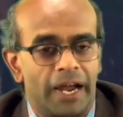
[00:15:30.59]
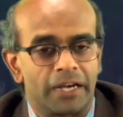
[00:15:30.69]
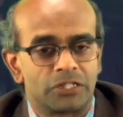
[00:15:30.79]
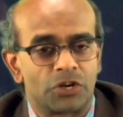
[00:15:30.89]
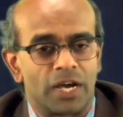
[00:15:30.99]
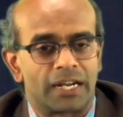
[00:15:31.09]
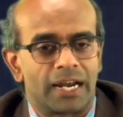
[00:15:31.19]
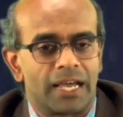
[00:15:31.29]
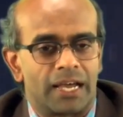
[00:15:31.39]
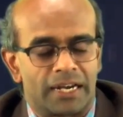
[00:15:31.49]
And so
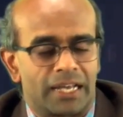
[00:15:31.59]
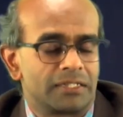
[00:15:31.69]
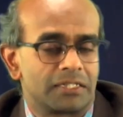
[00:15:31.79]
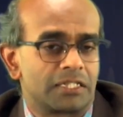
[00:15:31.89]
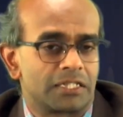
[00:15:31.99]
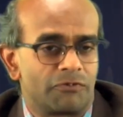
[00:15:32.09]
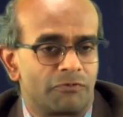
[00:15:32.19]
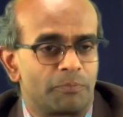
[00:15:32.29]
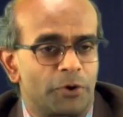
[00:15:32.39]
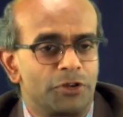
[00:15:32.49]
analysis
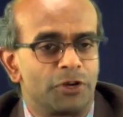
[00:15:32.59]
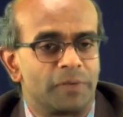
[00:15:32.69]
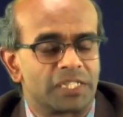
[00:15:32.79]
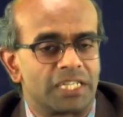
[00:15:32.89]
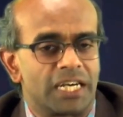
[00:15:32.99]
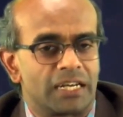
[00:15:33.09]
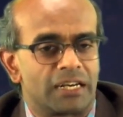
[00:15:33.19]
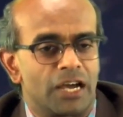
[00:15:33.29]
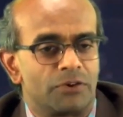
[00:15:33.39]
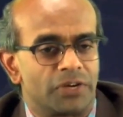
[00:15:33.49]
of proteomics
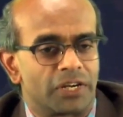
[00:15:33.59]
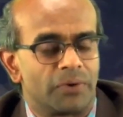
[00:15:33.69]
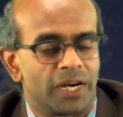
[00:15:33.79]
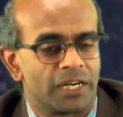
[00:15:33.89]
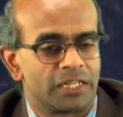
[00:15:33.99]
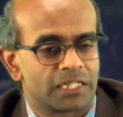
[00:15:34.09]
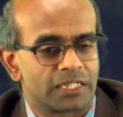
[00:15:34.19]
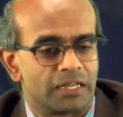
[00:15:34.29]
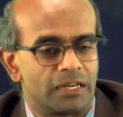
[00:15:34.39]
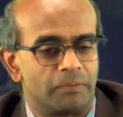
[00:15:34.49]
data now requires